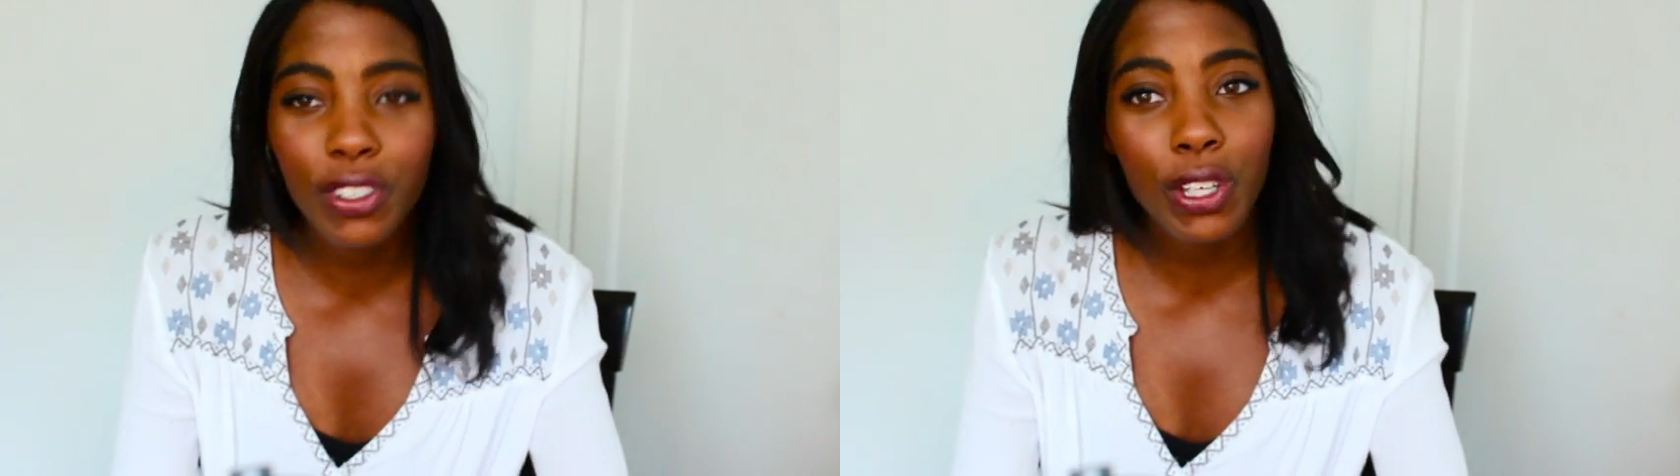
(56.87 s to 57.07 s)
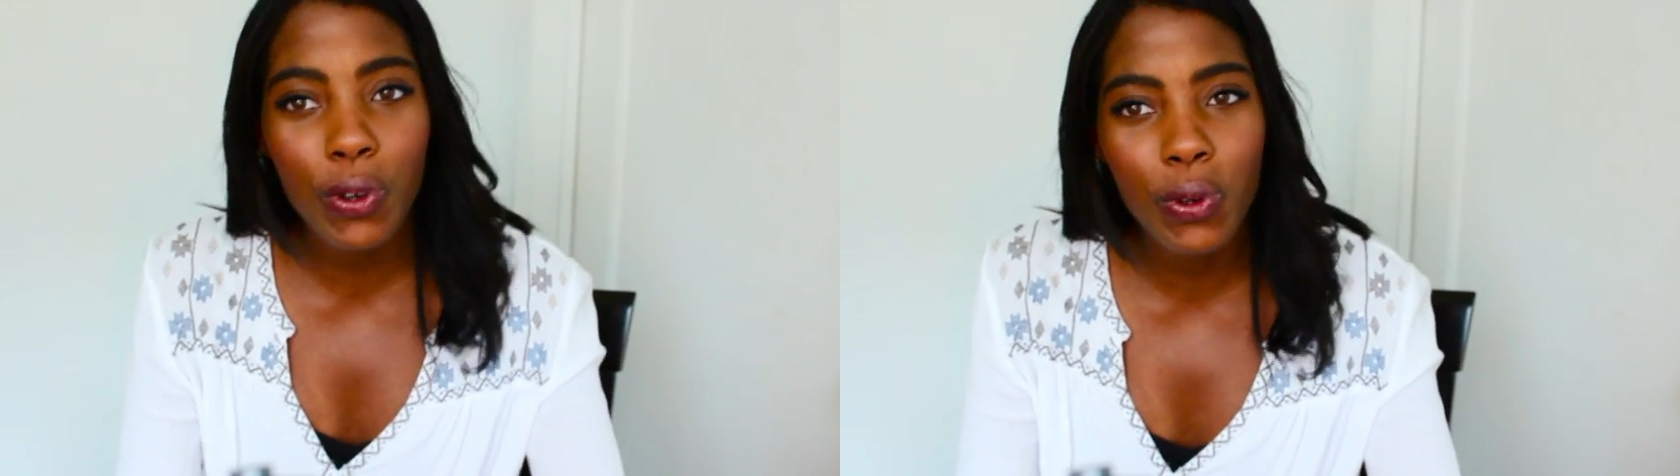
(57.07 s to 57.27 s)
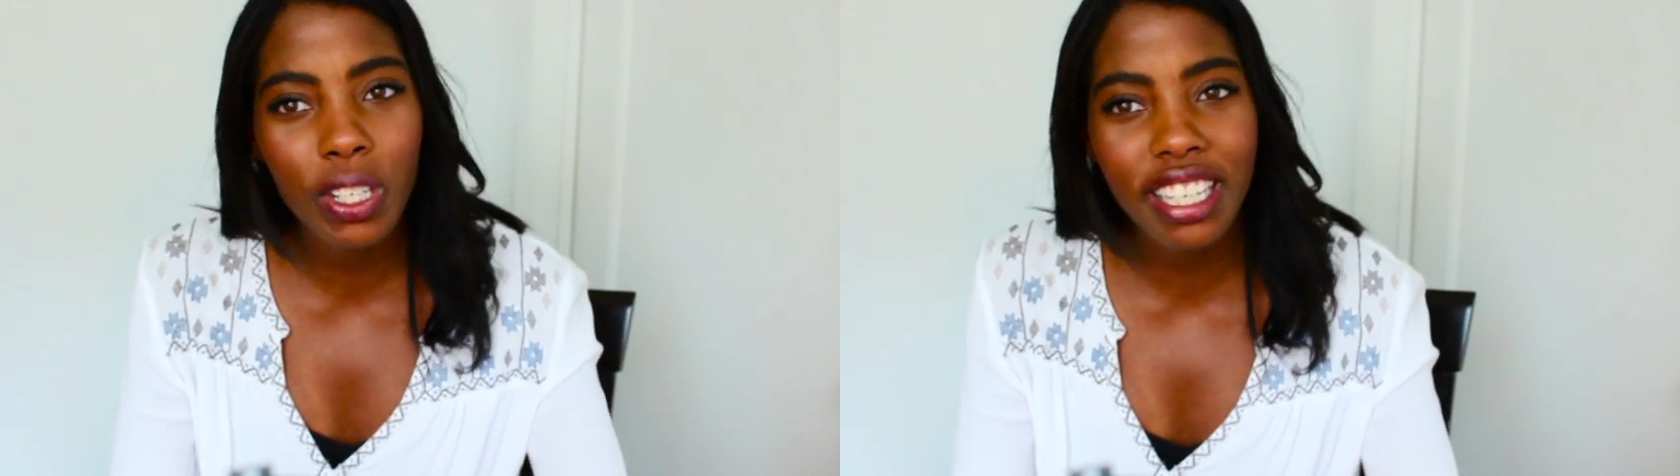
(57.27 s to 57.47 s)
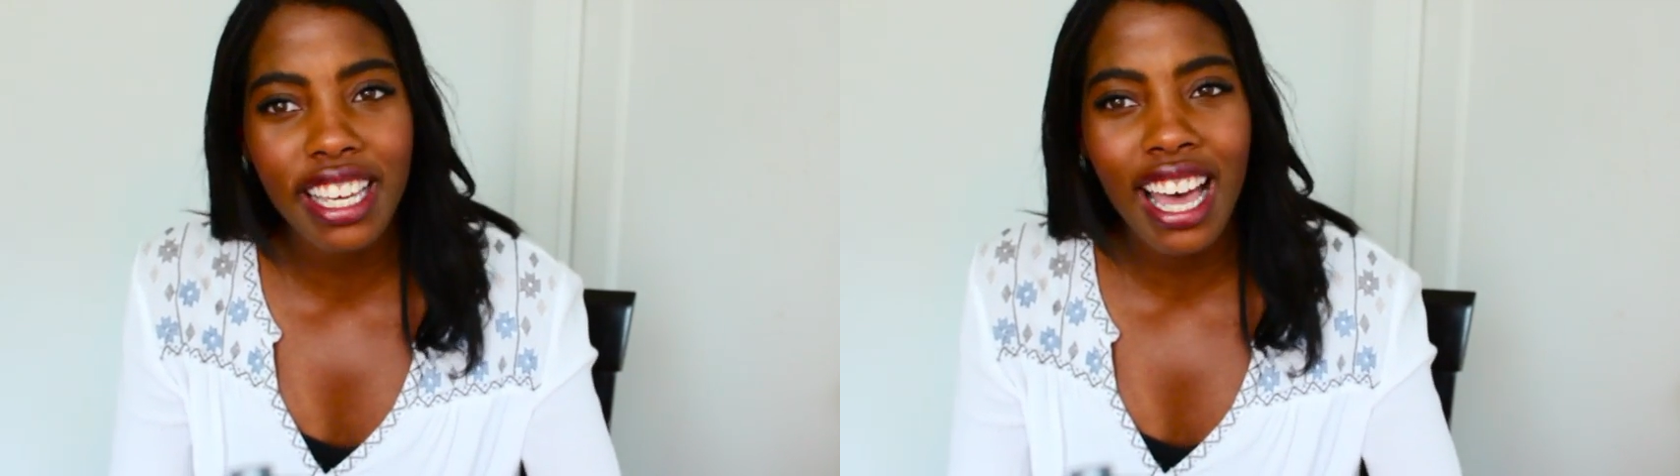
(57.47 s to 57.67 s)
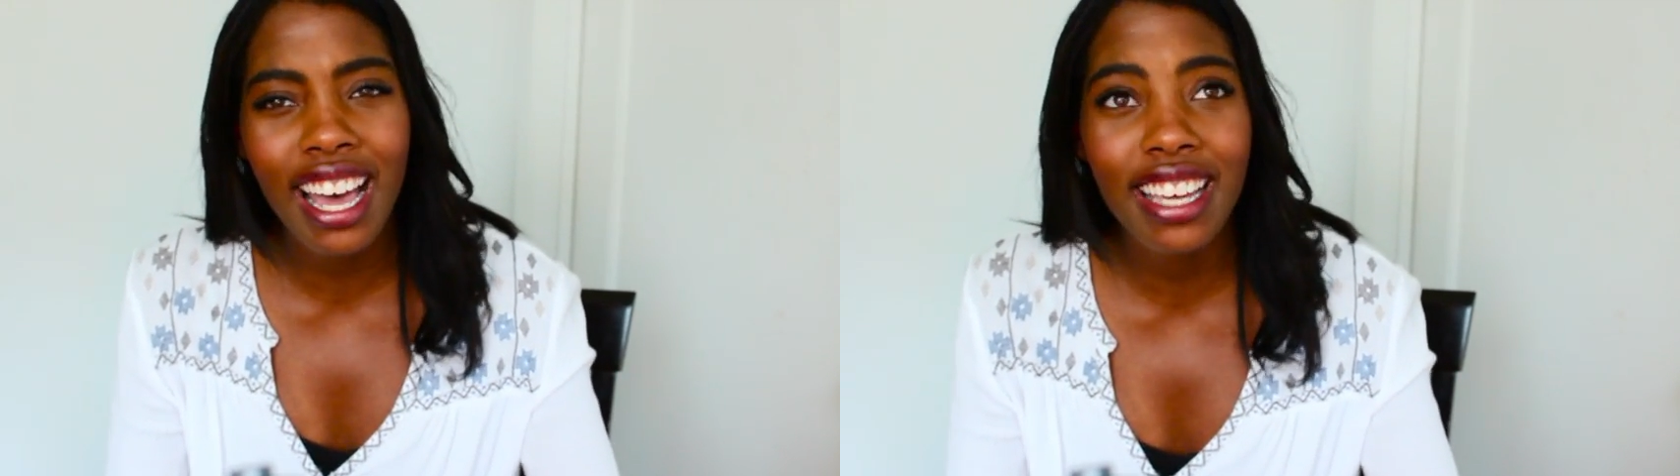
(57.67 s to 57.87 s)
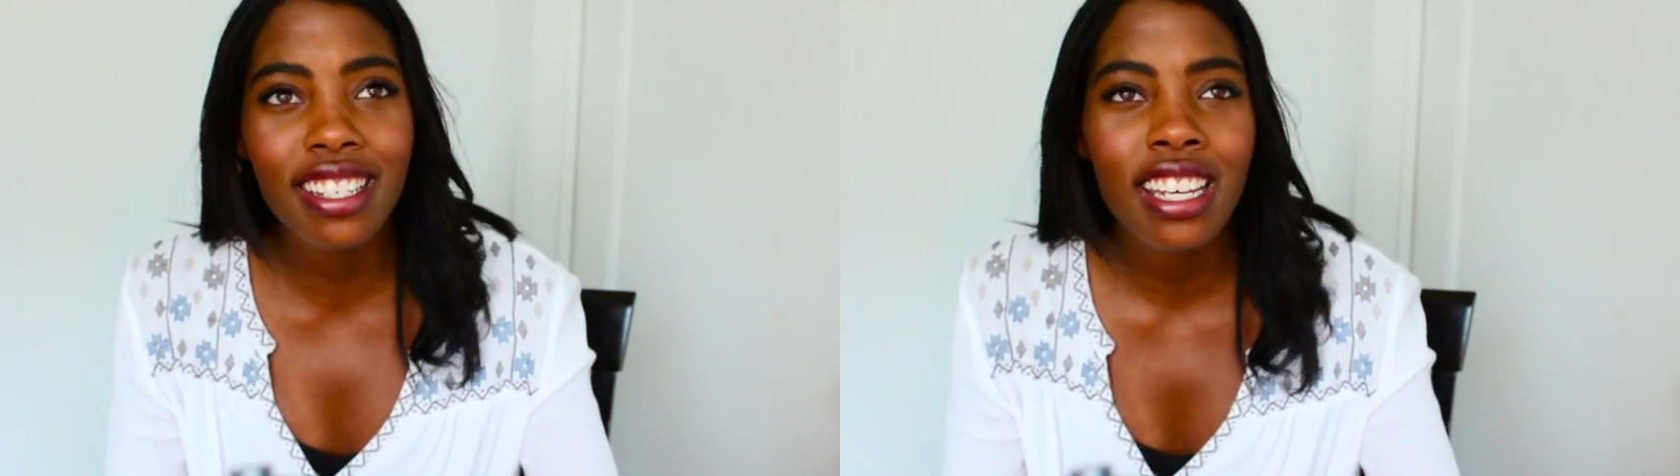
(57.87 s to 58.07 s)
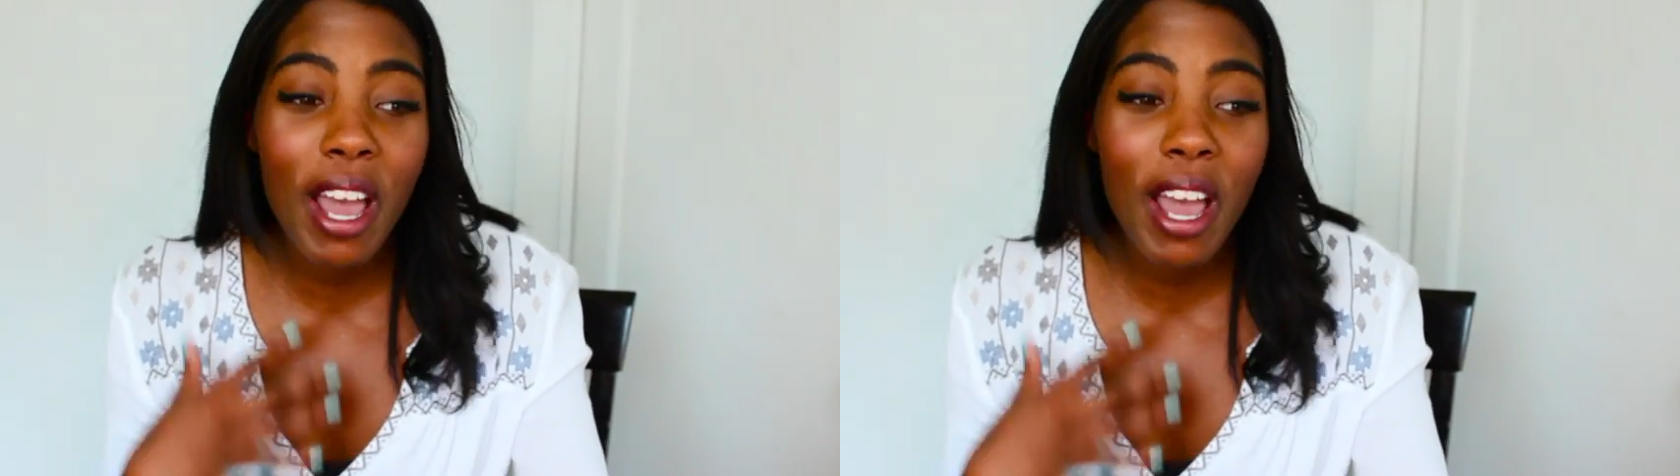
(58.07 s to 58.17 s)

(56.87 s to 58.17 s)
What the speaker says: really cool and kind.